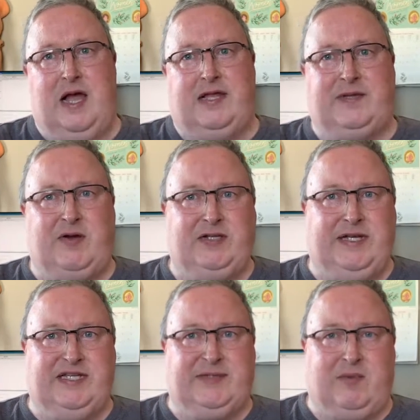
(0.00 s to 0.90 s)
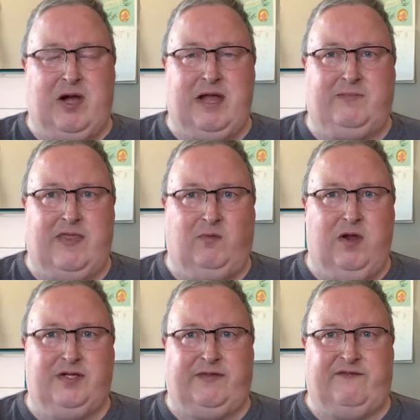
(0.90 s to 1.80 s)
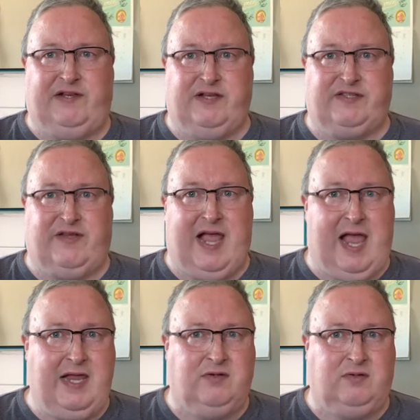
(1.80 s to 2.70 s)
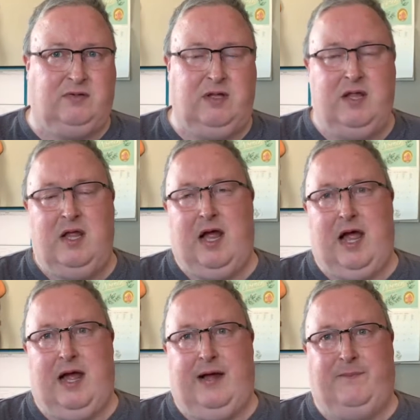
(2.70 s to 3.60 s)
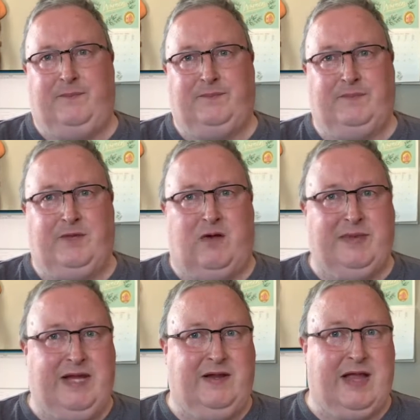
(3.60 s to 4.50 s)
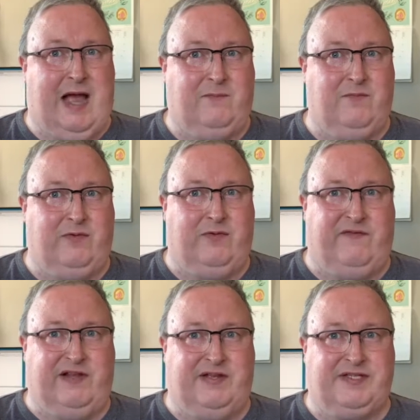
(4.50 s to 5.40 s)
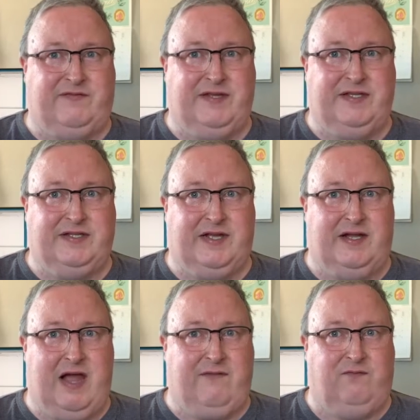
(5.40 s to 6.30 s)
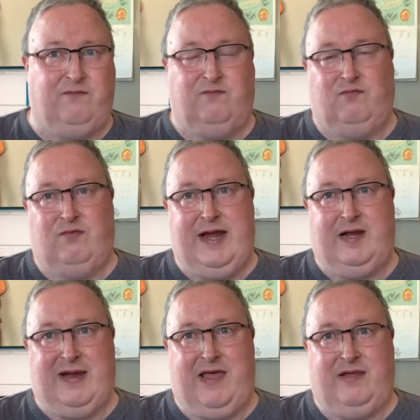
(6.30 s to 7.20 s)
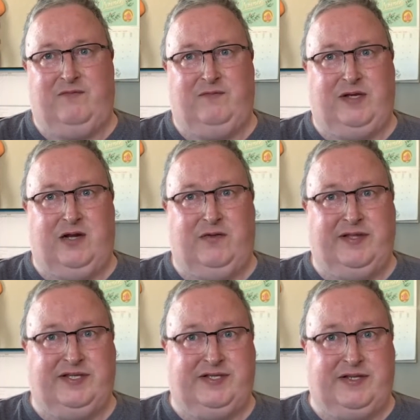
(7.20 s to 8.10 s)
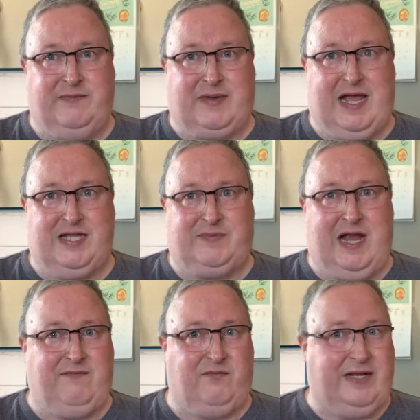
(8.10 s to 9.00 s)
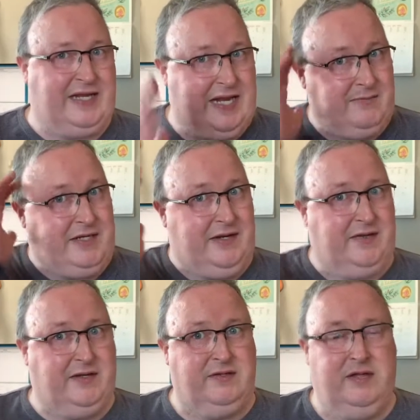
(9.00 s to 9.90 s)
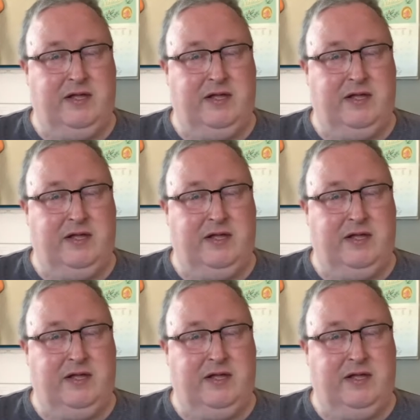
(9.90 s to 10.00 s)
supposedly inspired by the works of the philosopher Hegel. Not being up with all the philosophers, I have read about them, you know, in the distant past, but I haven't really kept anything